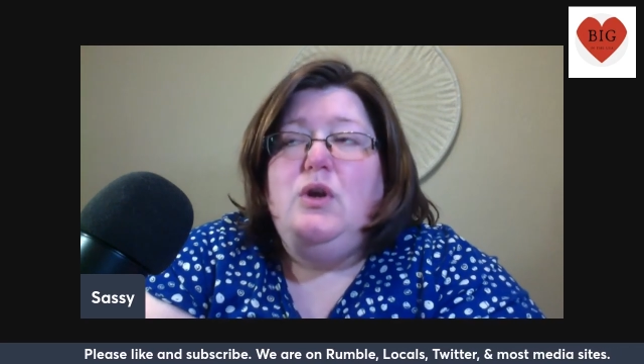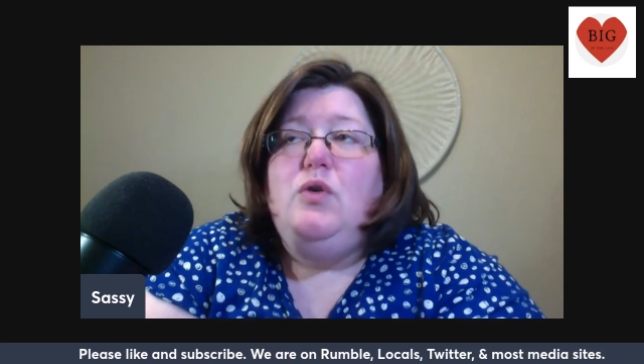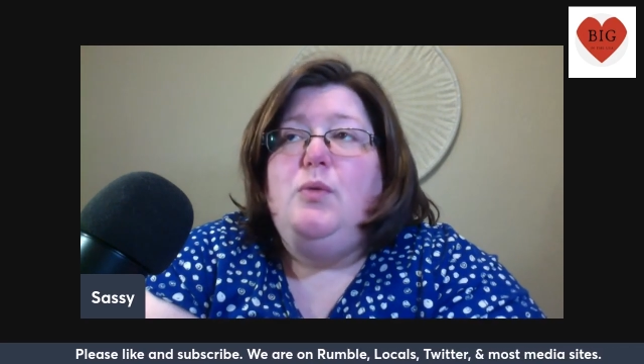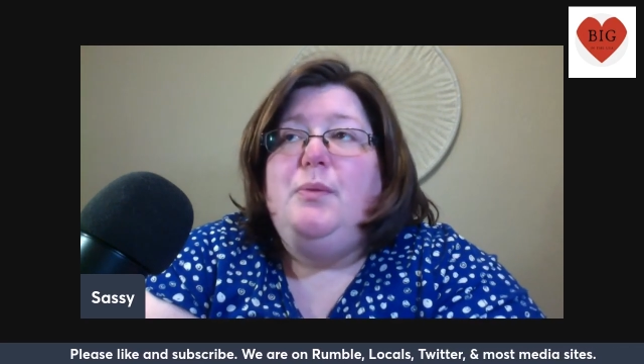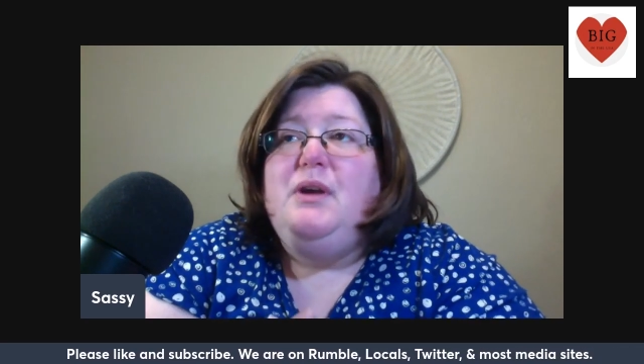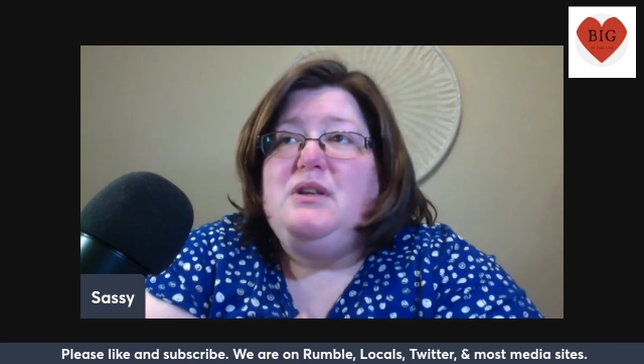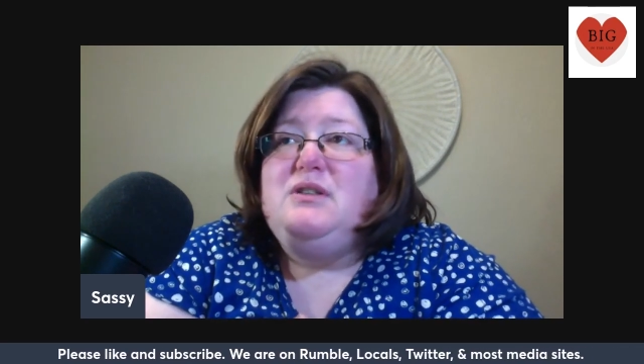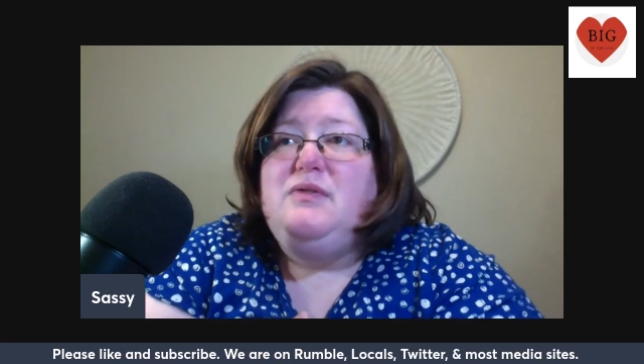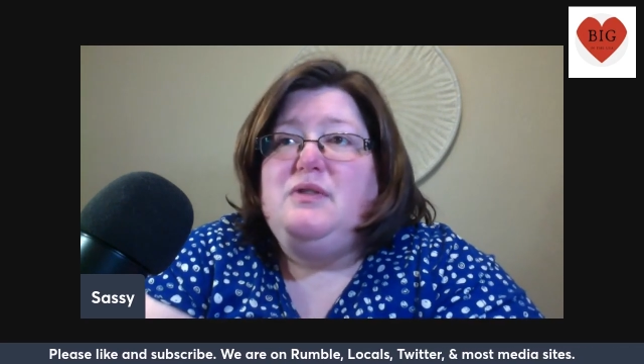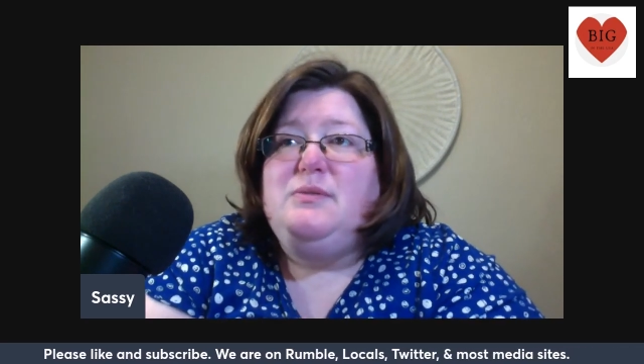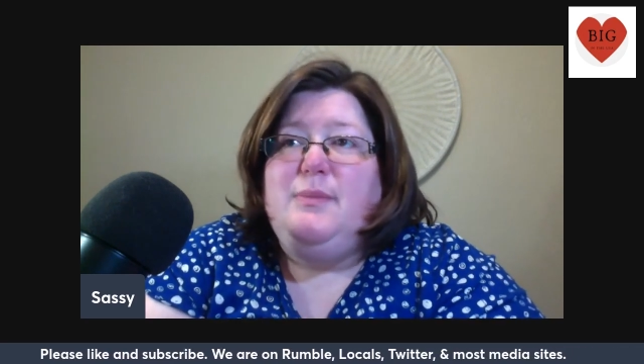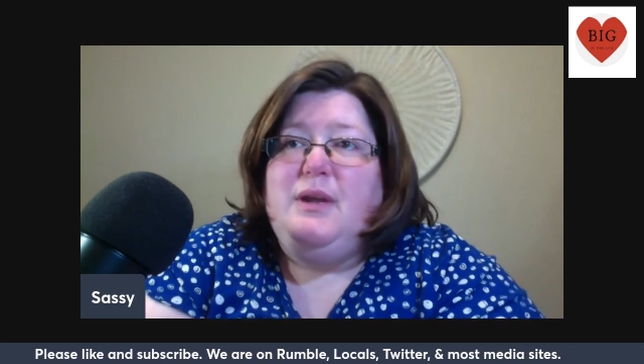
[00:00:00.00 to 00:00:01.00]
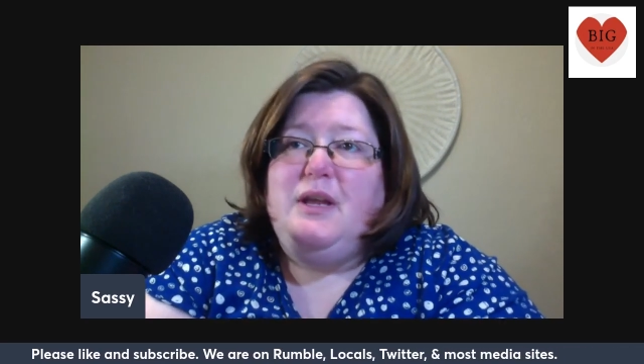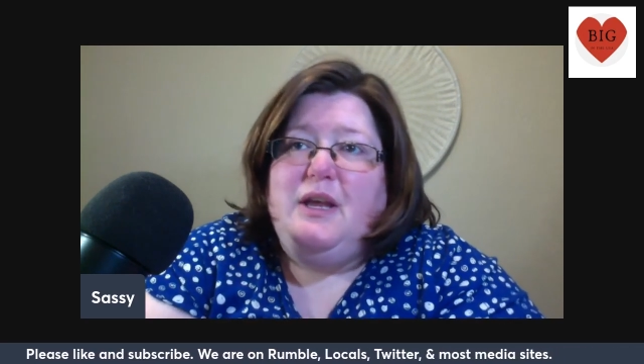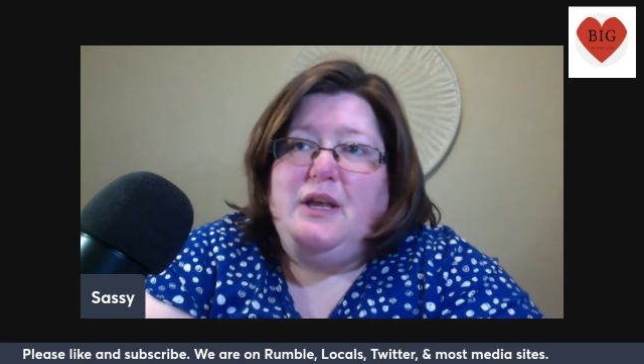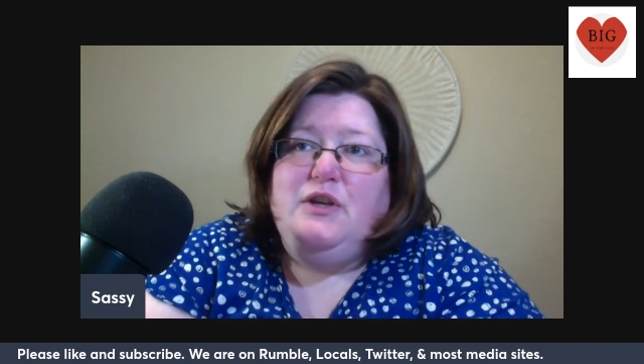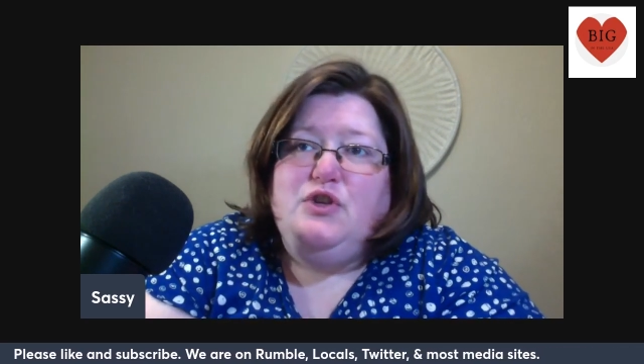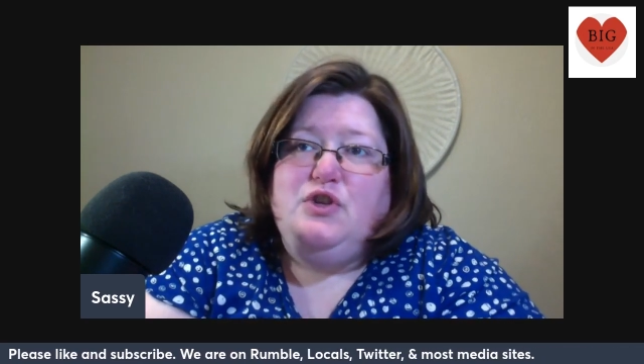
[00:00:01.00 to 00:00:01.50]
Well, because of this
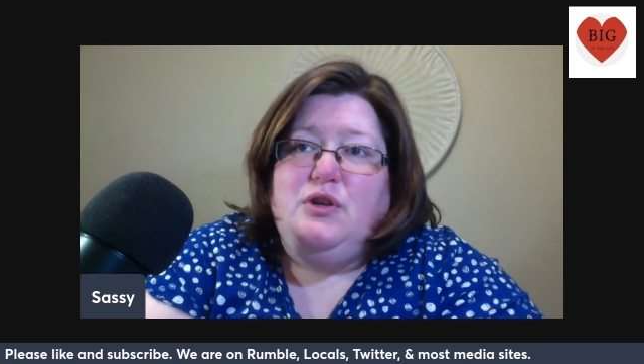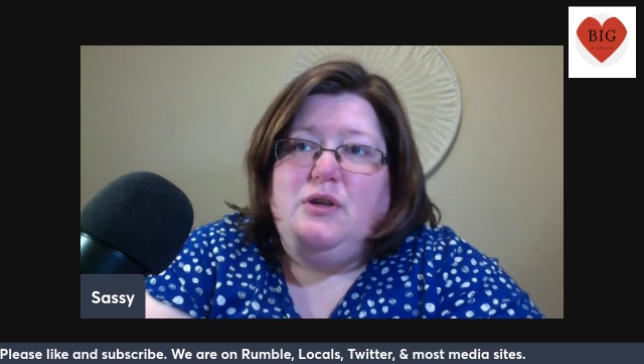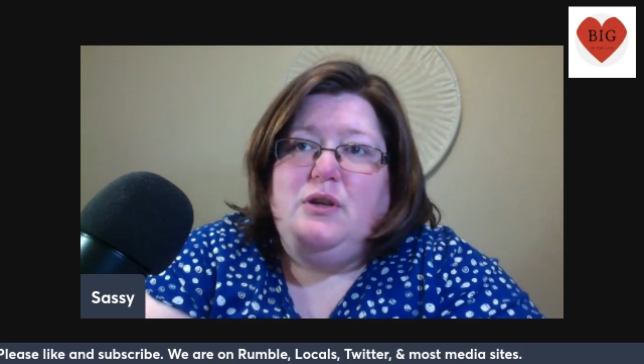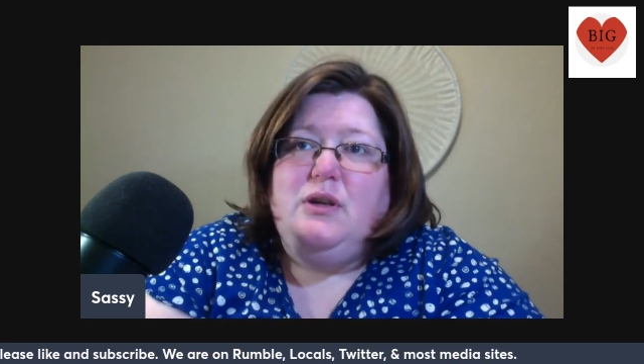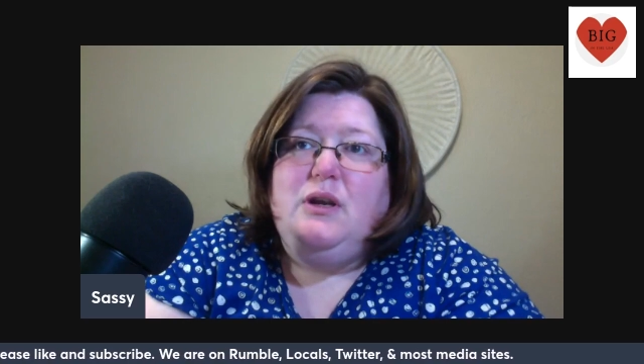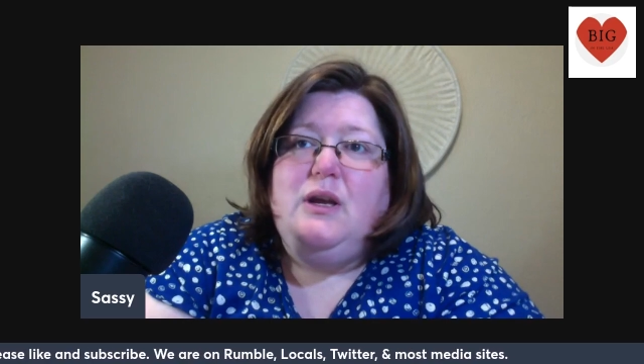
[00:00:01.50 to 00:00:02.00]
medication,